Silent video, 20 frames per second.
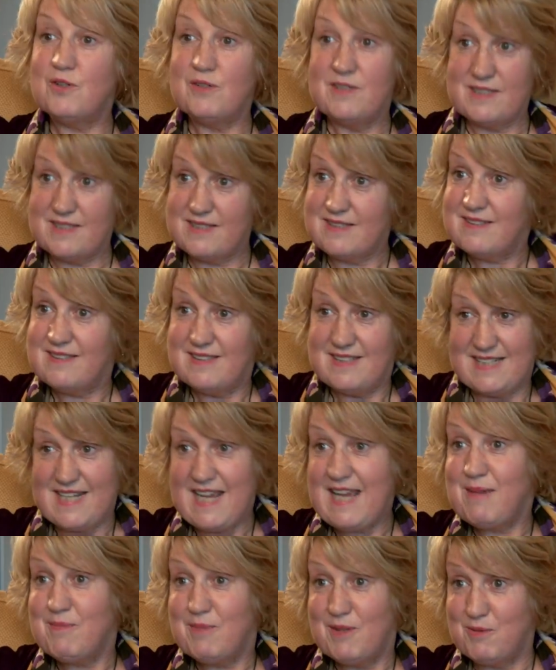the
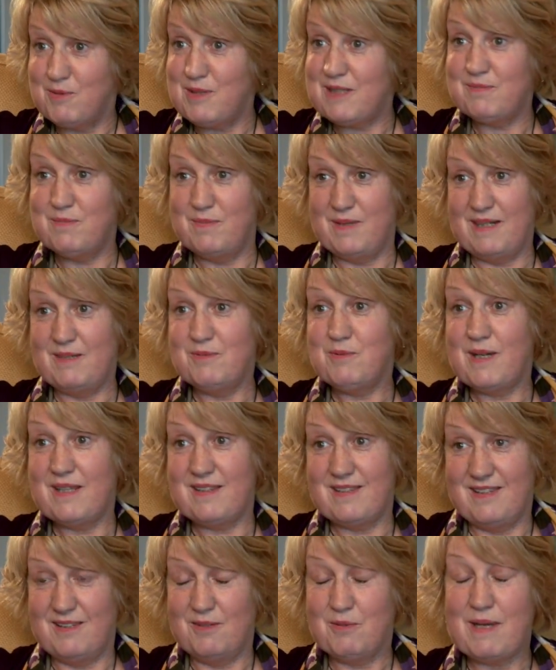team that we'd been
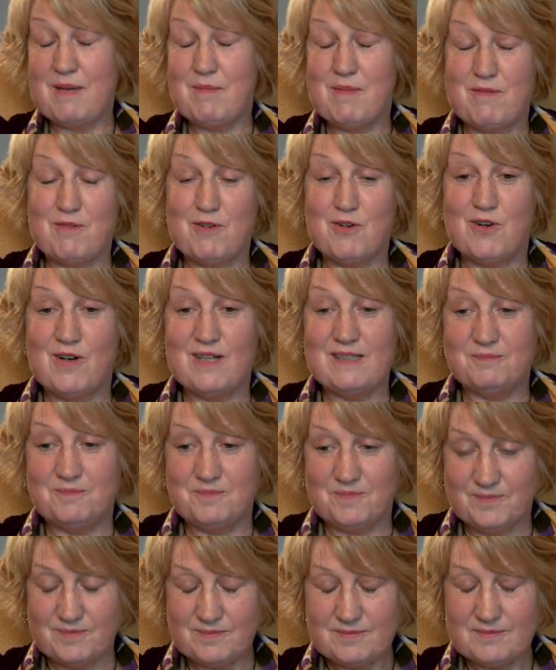with the week before.
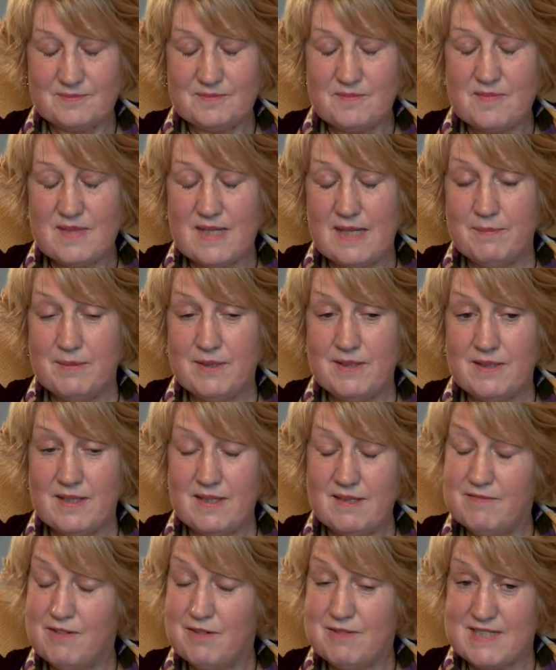But
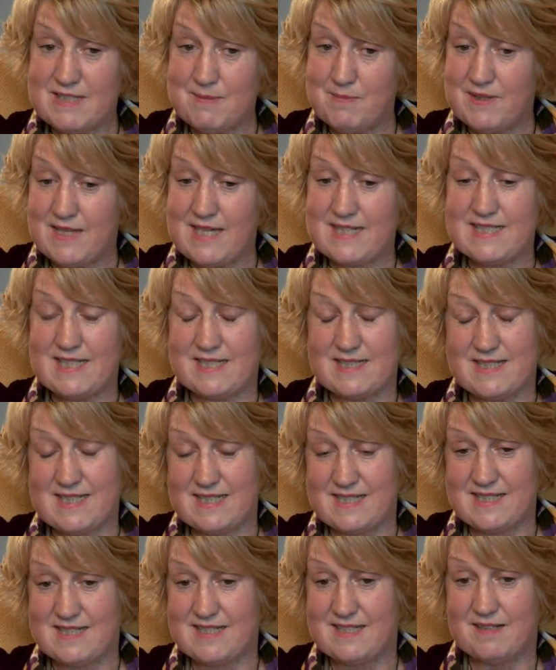a very sympathetic
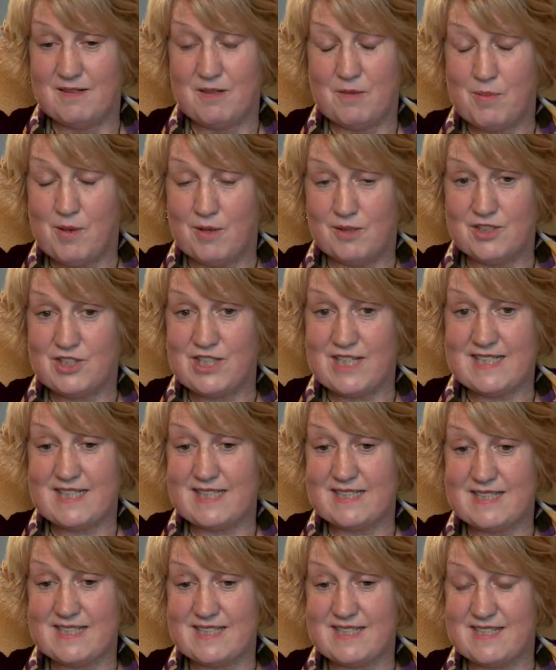sister, an
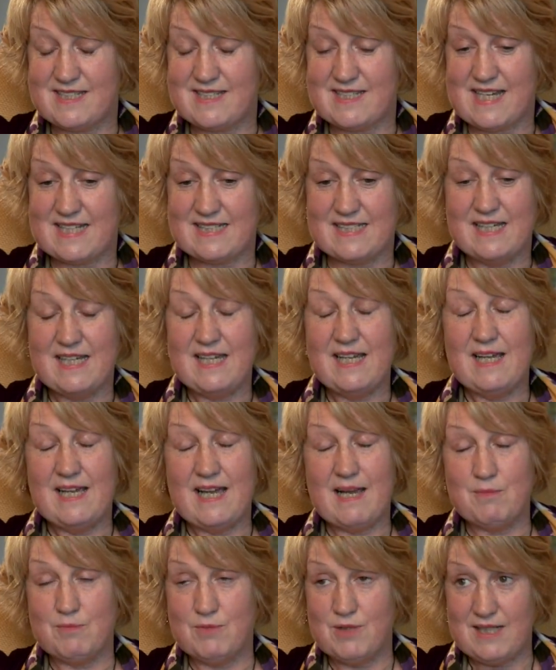apologetic sister, said,
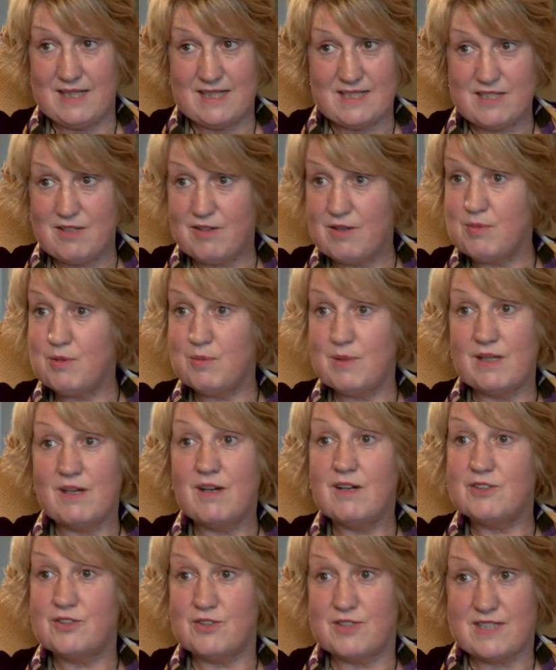"I'm really sorry, but we
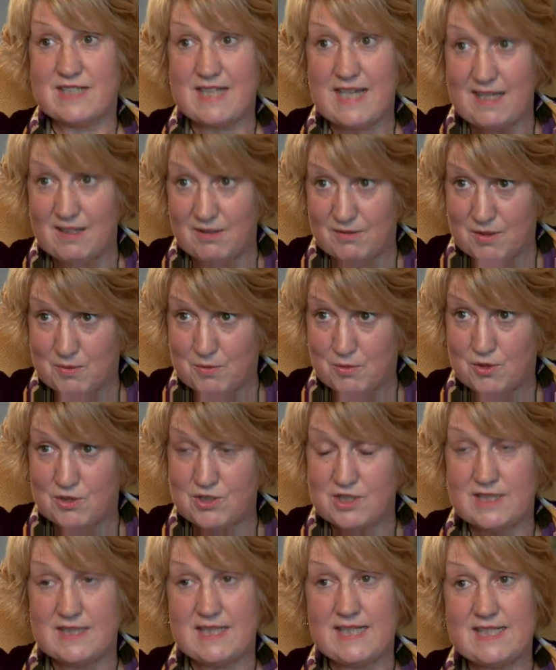can't just take you on the
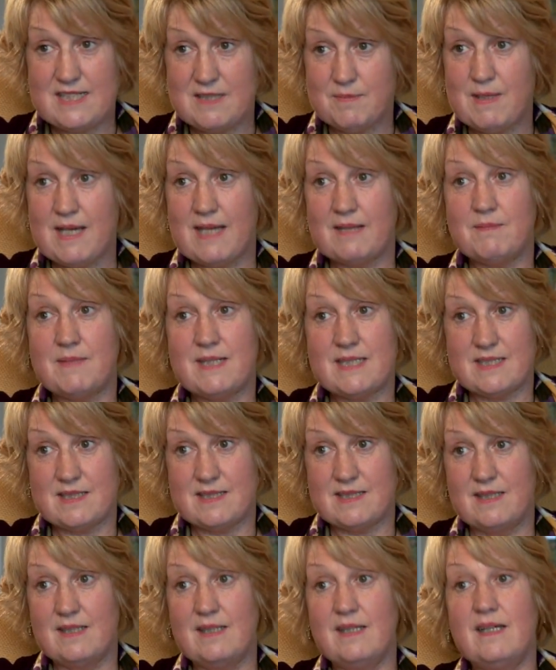ward. You need to be
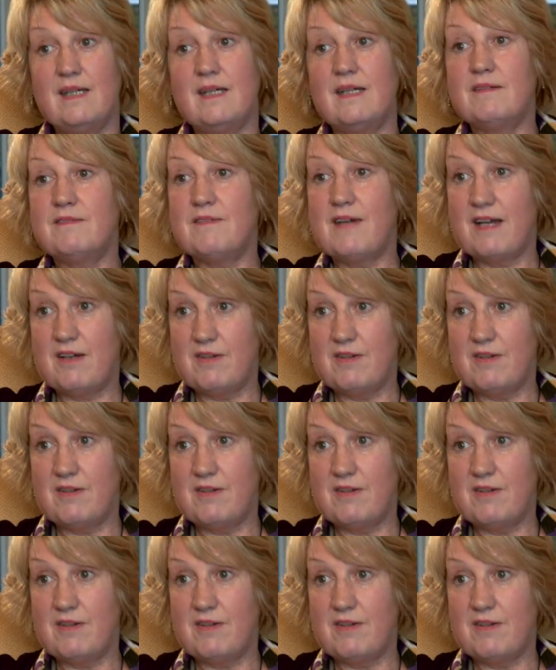admitted via